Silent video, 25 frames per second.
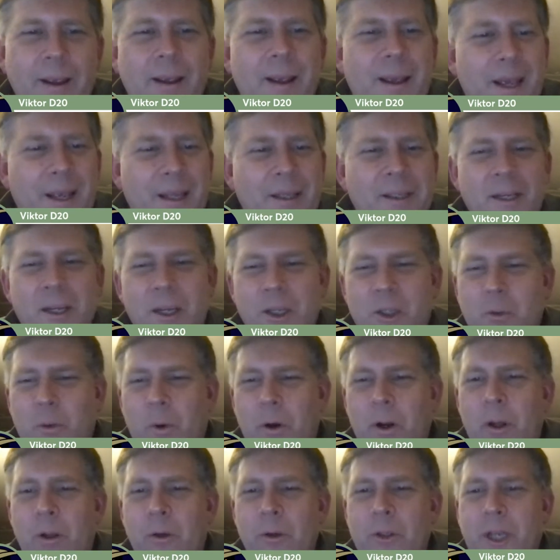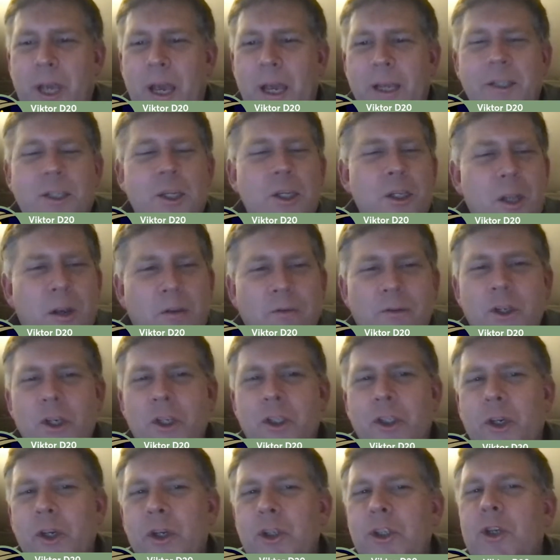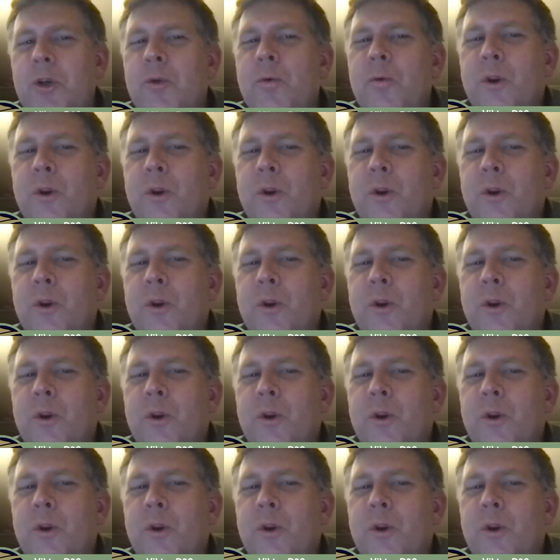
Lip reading: It's one of those cases of just because you